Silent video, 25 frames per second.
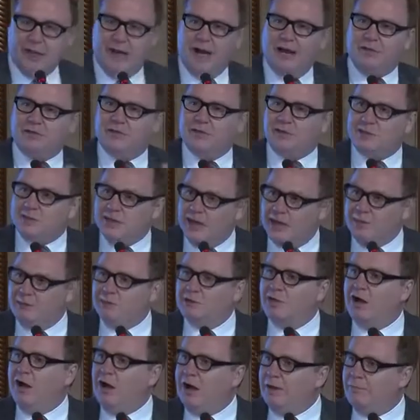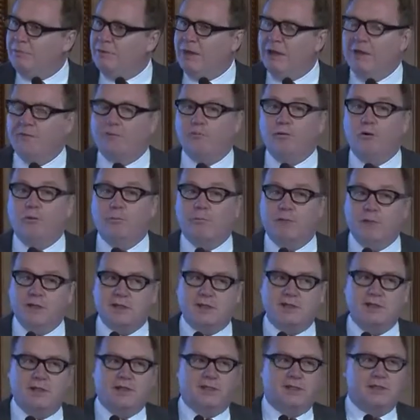At the same time, therefore,
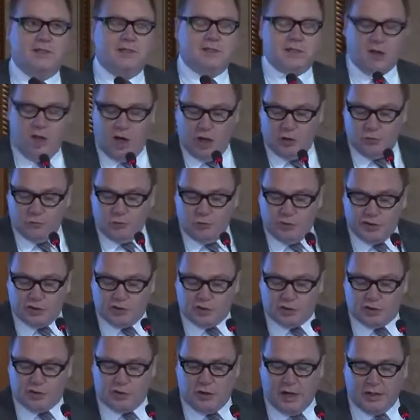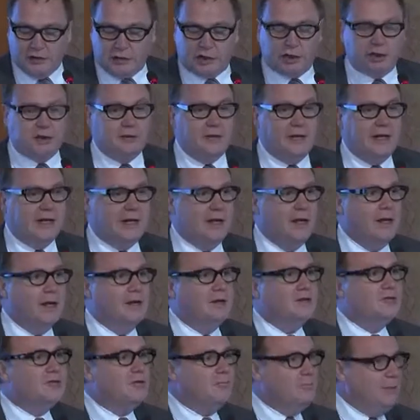businesses are restructuring
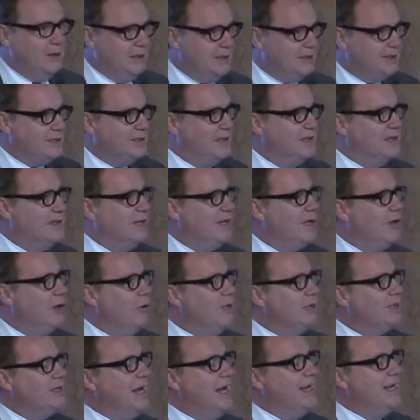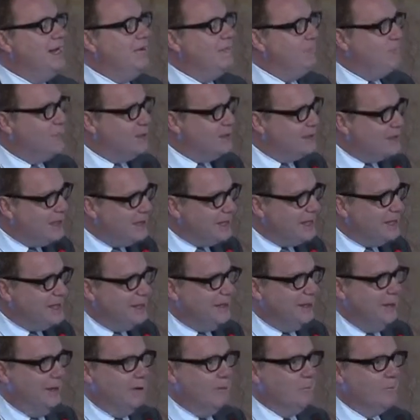to meet city goals, and in
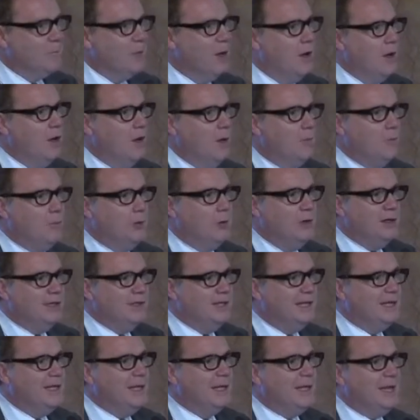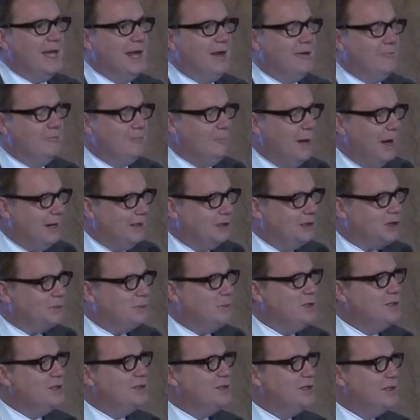particular, appointing account
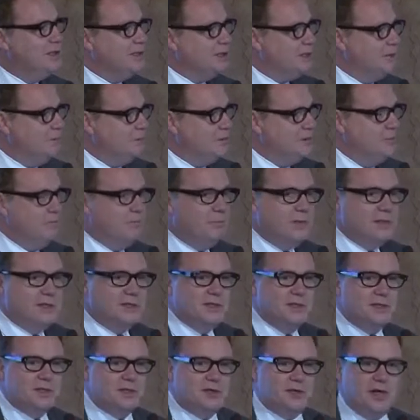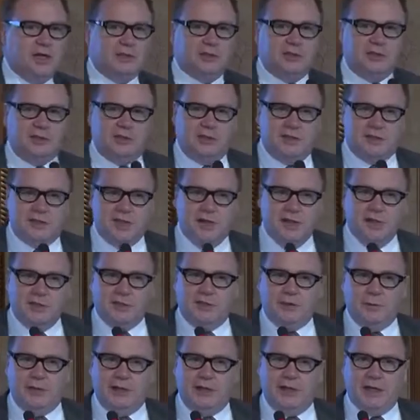management systems and business strategies
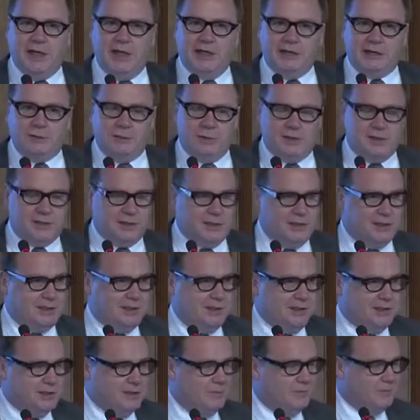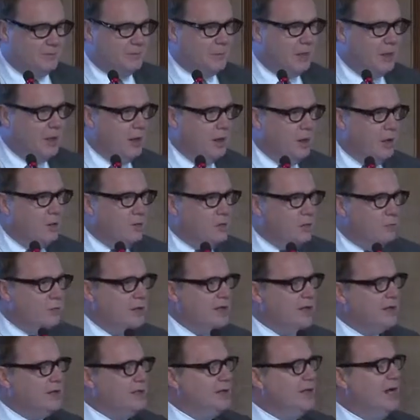to engage with cities. The
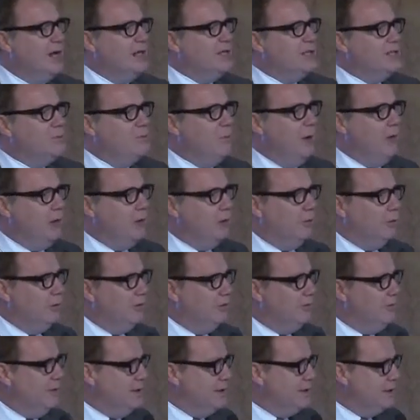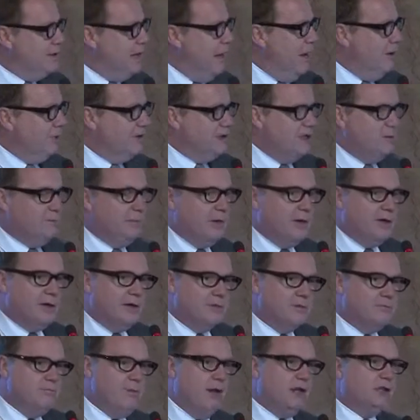reason I spell all of this out is
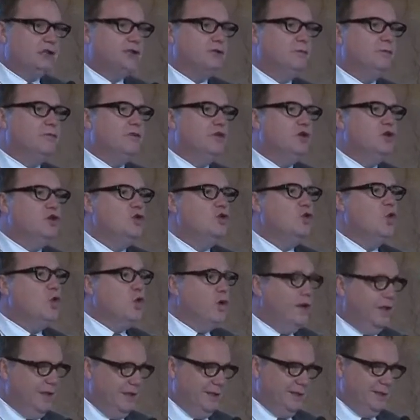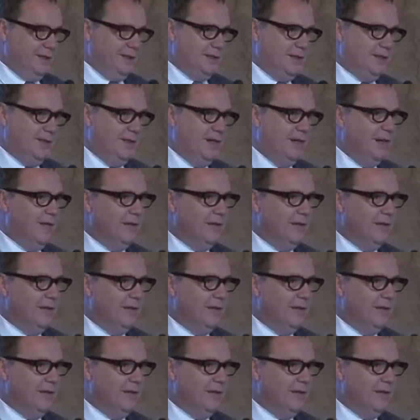because much of the noise